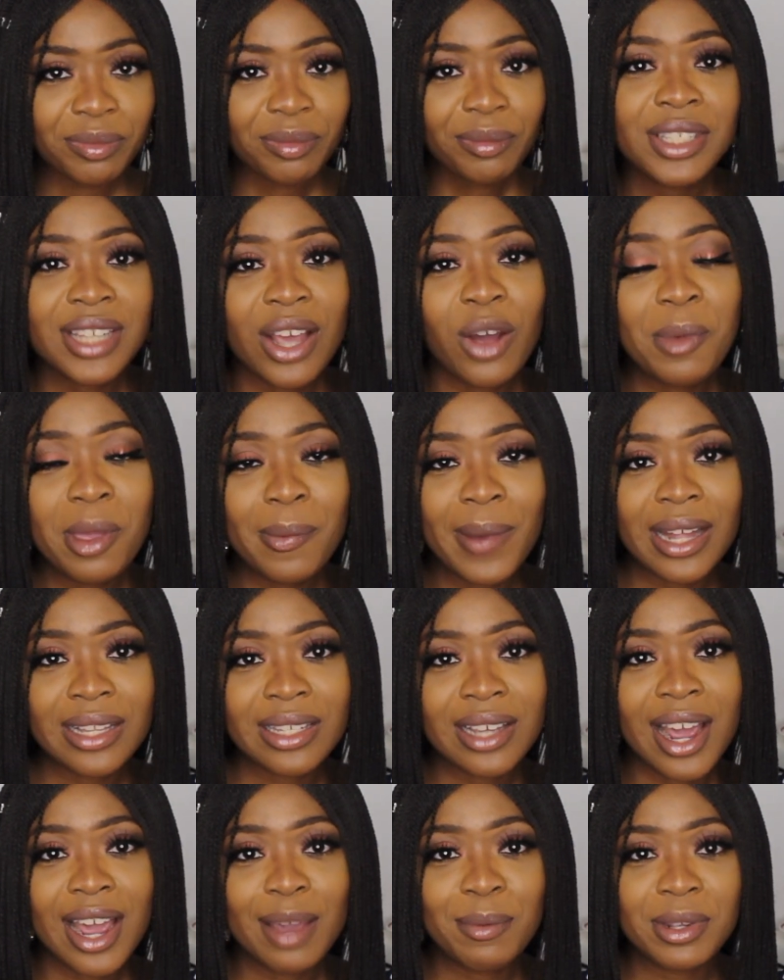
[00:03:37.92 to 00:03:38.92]
Tell me about
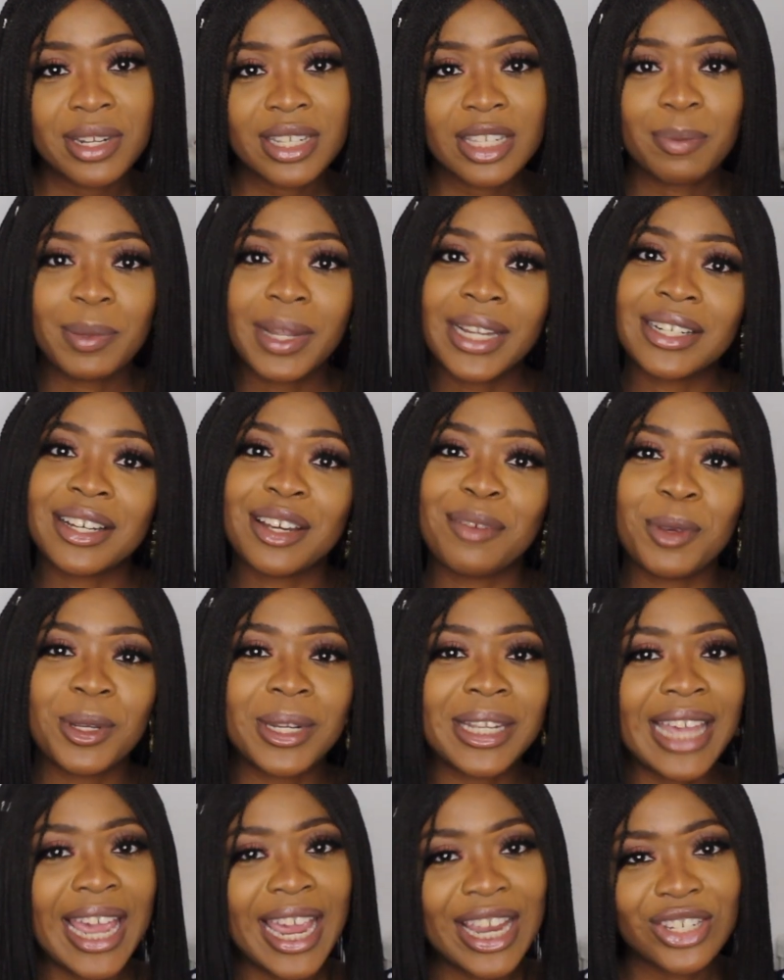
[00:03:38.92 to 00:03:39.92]
time you displayed
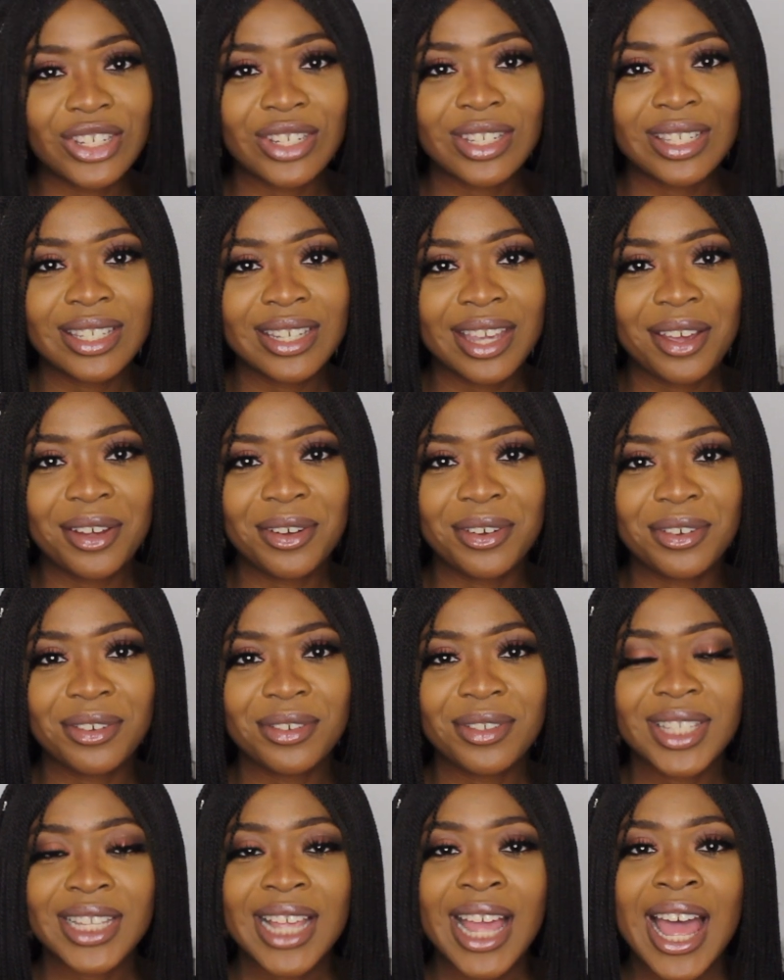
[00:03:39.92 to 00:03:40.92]
communication
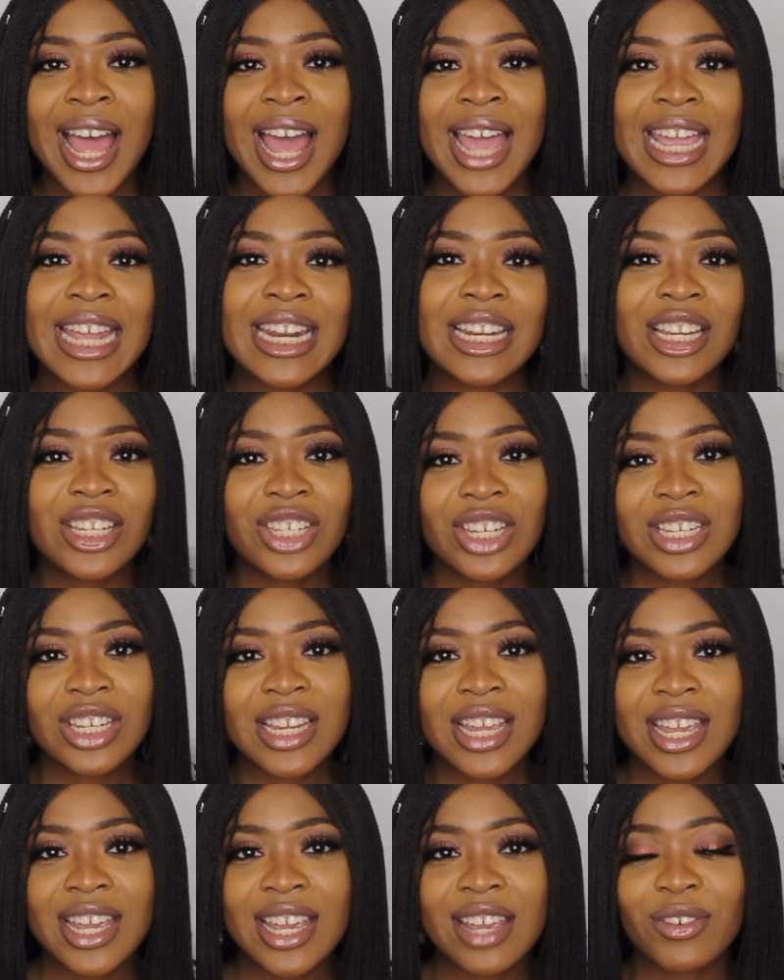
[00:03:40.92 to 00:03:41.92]
skills,
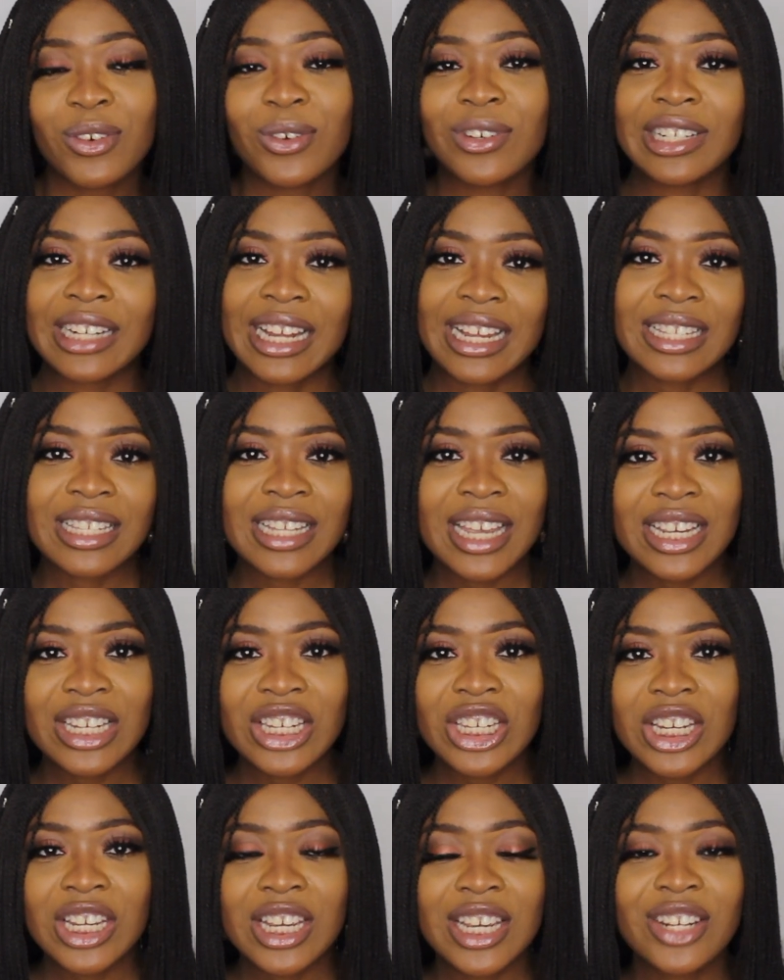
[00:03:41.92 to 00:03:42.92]
initiative,
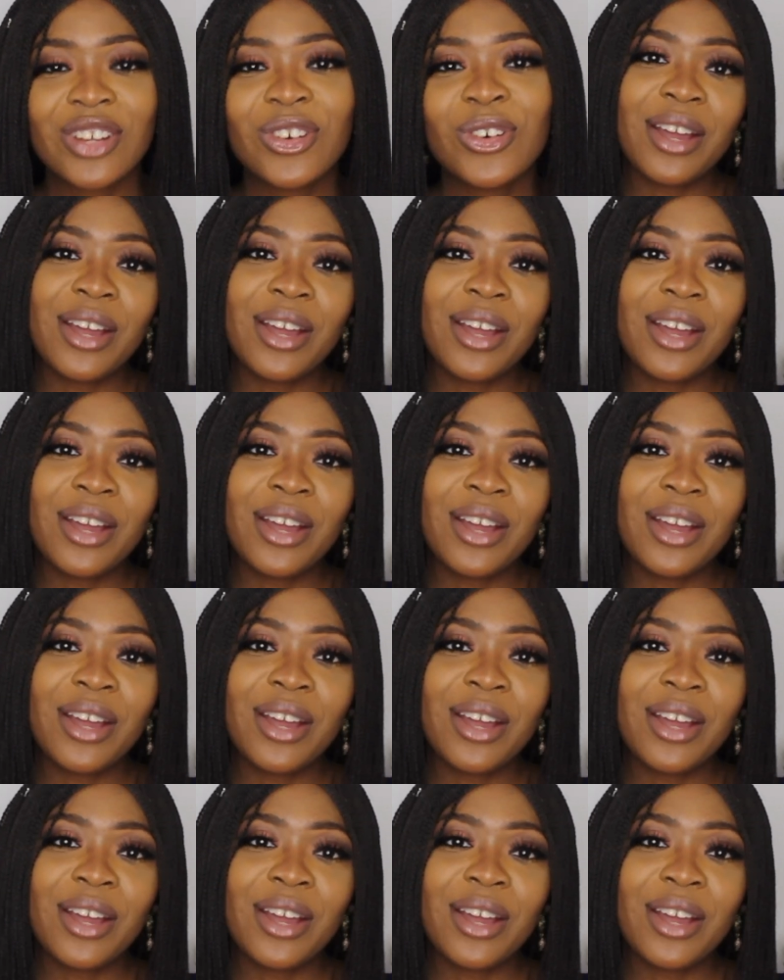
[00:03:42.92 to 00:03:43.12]
organisation.